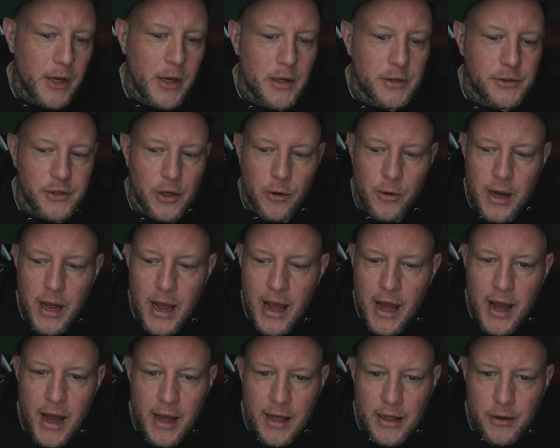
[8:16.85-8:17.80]
So
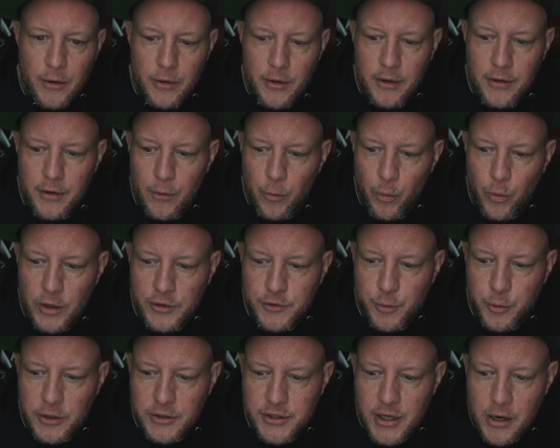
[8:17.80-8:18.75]
once
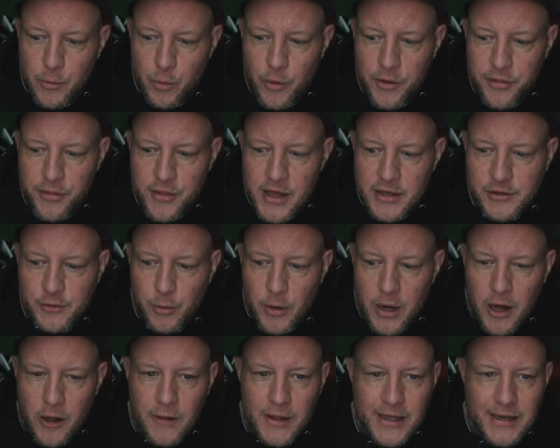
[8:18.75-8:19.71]
we're done with this,
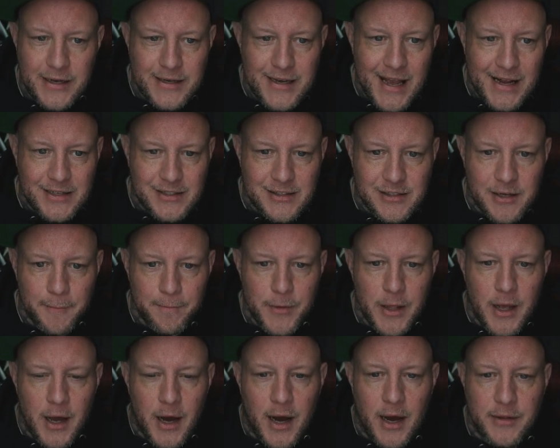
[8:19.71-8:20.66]
I'll hit next,
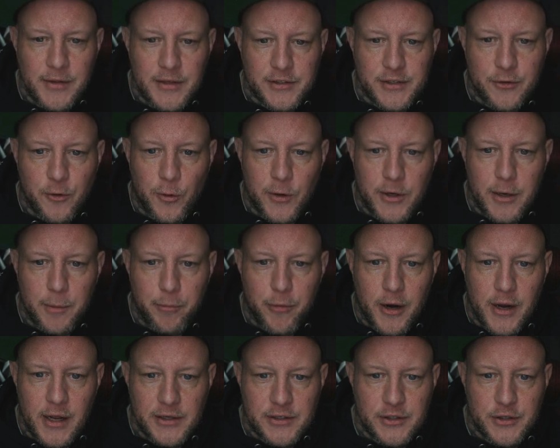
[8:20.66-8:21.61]
and this is going to
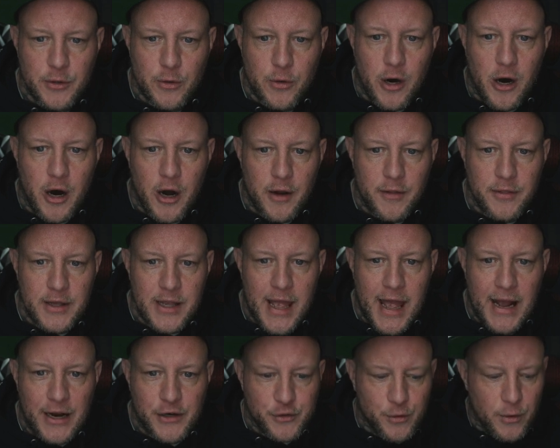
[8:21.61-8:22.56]
bring us to the
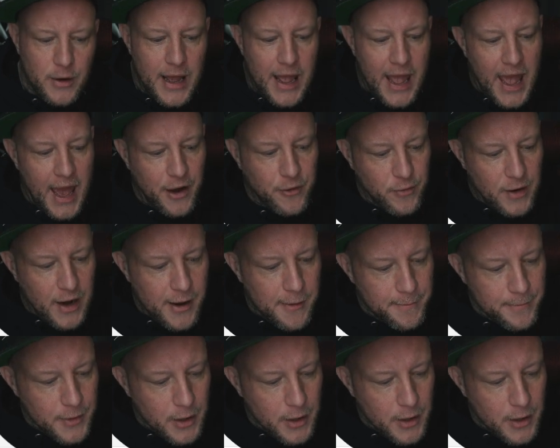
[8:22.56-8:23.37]
actual ad, right?